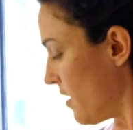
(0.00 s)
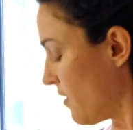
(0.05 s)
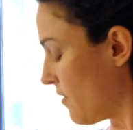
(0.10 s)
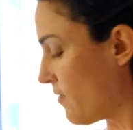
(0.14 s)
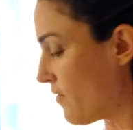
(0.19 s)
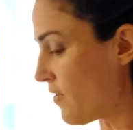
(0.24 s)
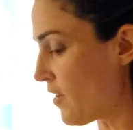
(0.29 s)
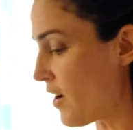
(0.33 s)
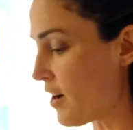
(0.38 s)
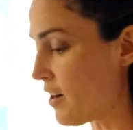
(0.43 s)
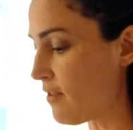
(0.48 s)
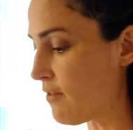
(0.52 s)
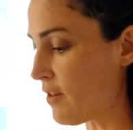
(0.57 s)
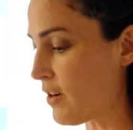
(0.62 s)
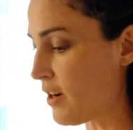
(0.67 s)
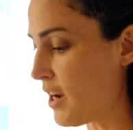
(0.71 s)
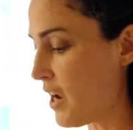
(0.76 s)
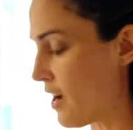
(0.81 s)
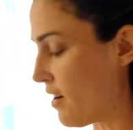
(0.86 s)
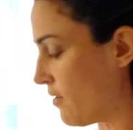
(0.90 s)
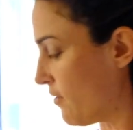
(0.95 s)
Very,
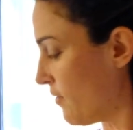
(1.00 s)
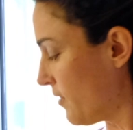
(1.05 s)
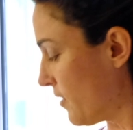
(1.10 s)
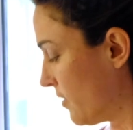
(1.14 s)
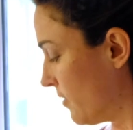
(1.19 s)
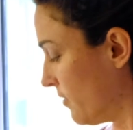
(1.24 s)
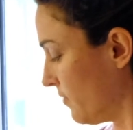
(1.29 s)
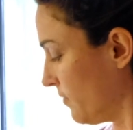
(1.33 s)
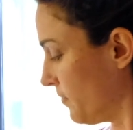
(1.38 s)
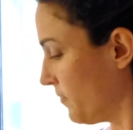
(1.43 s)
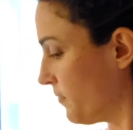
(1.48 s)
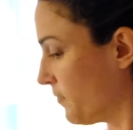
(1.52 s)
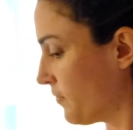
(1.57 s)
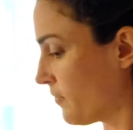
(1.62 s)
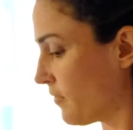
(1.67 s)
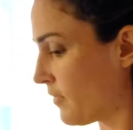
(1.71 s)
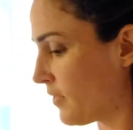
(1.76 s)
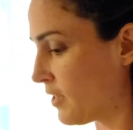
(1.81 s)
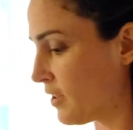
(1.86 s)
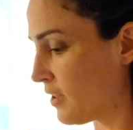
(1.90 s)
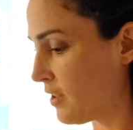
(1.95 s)
very helpful
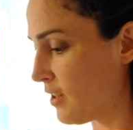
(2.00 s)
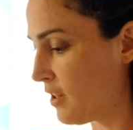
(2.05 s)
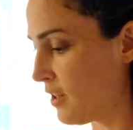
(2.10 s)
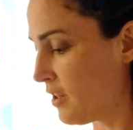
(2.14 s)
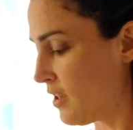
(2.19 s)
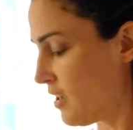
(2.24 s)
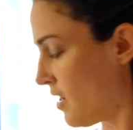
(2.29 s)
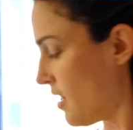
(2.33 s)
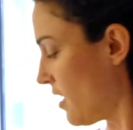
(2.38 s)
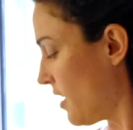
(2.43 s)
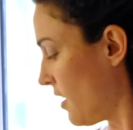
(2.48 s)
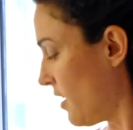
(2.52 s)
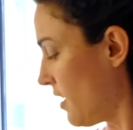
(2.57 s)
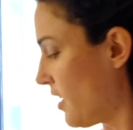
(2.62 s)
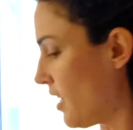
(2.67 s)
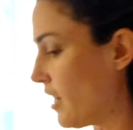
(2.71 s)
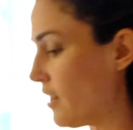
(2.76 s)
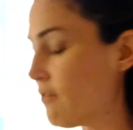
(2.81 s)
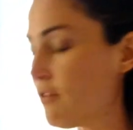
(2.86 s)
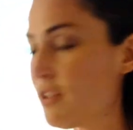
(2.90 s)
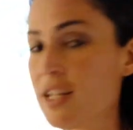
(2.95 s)

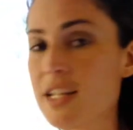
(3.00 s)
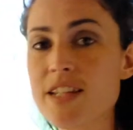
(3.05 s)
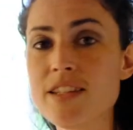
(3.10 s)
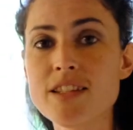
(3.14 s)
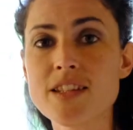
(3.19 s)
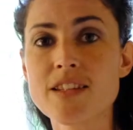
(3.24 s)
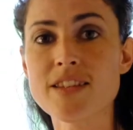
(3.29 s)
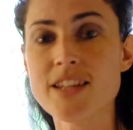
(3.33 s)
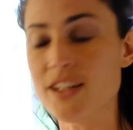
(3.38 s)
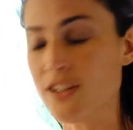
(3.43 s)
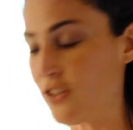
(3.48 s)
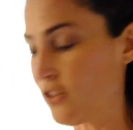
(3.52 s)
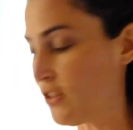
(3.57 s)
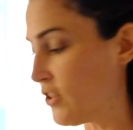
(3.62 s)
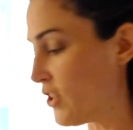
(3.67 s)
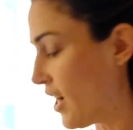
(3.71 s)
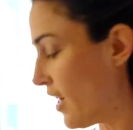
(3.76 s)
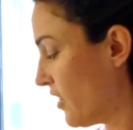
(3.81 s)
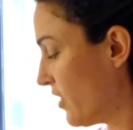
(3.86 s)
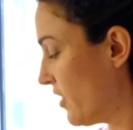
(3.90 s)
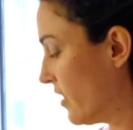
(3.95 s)
in releasing that
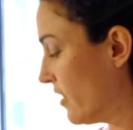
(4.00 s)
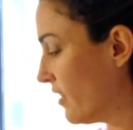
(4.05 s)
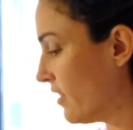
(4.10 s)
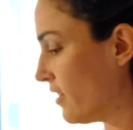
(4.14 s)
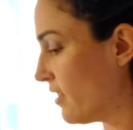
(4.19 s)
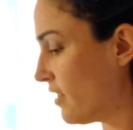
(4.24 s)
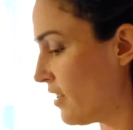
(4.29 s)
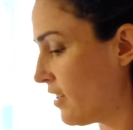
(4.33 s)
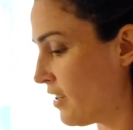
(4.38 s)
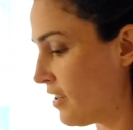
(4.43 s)
congestion.